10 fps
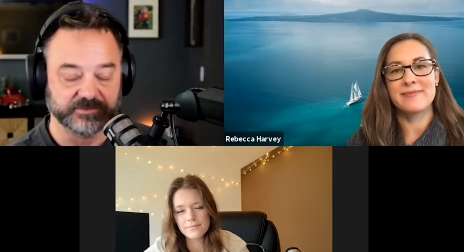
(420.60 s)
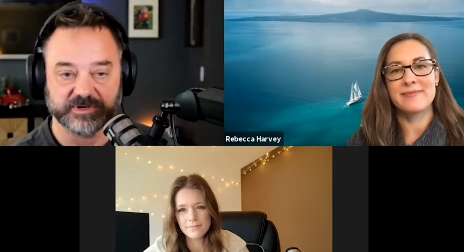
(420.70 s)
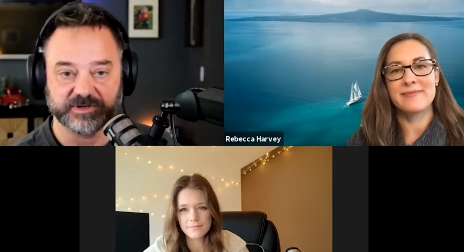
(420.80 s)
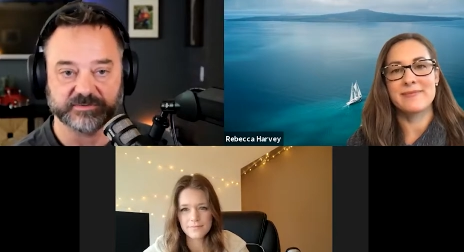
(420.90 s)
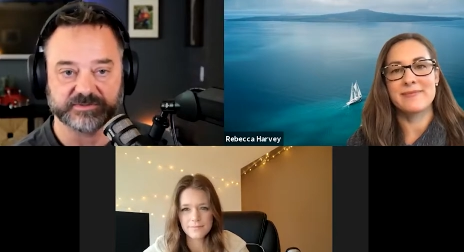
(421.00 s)
Speaker 1: you
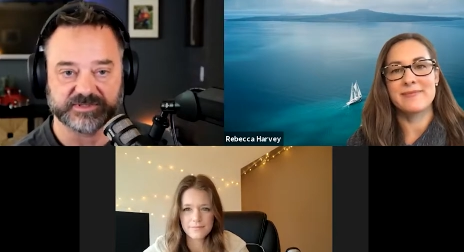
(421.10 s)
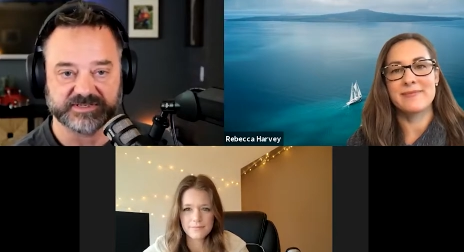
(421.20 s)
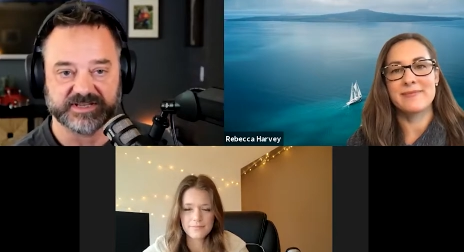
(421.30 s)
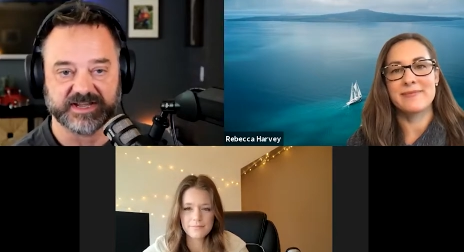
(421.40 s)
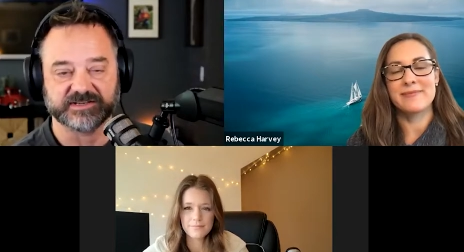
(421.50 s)
know to
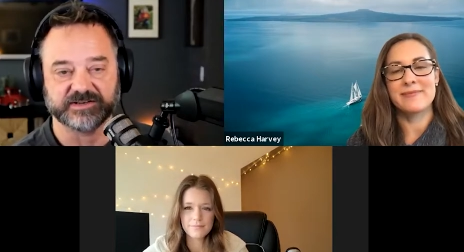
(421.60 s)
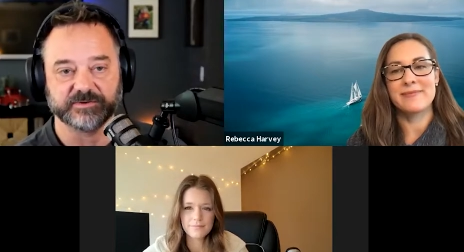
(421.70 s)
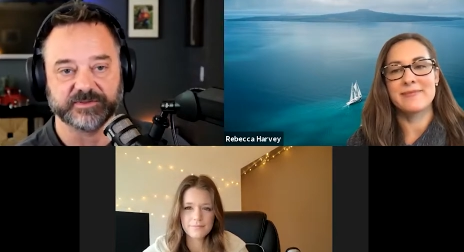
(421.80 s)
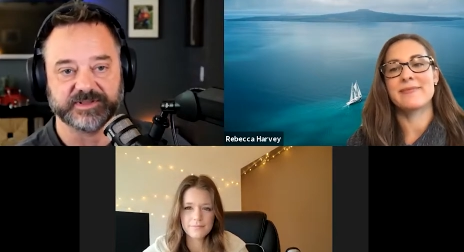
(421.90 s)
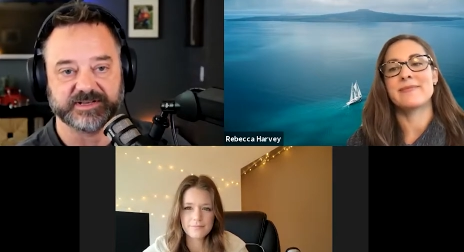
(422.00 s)
technical
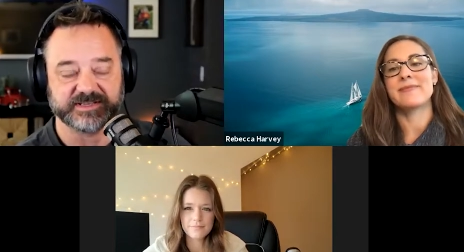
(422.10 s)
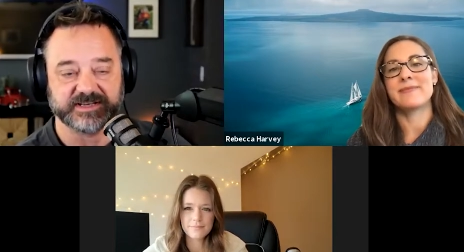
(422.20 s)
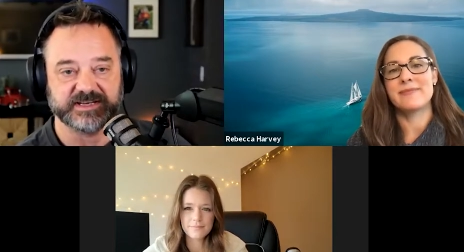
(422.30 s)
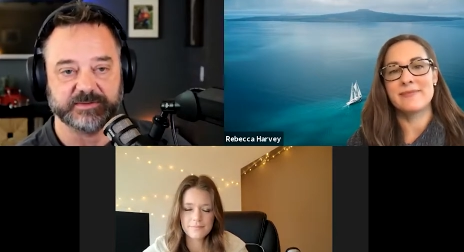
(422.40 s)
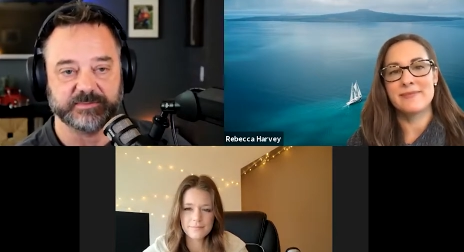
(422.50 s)
things that
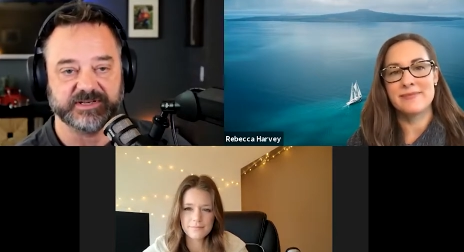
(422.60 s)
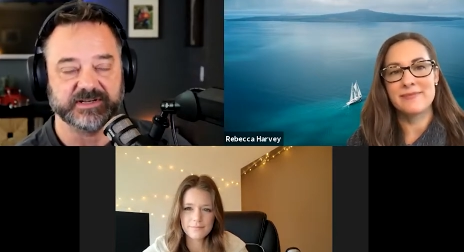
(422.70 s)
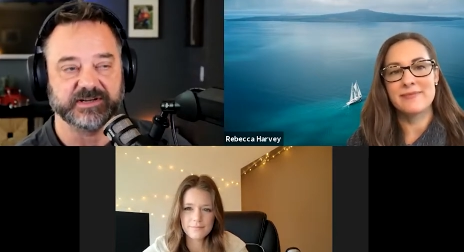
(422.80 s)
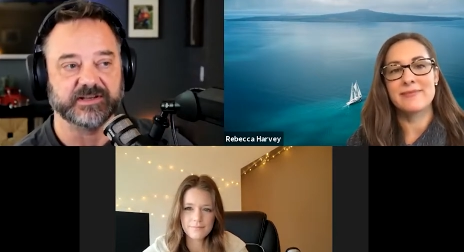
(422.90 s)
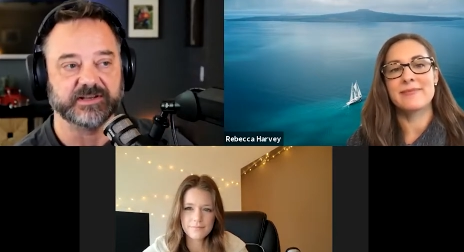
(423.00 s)
need to be
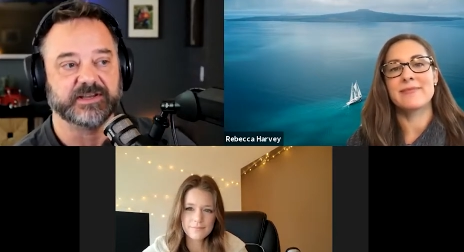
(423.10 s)
done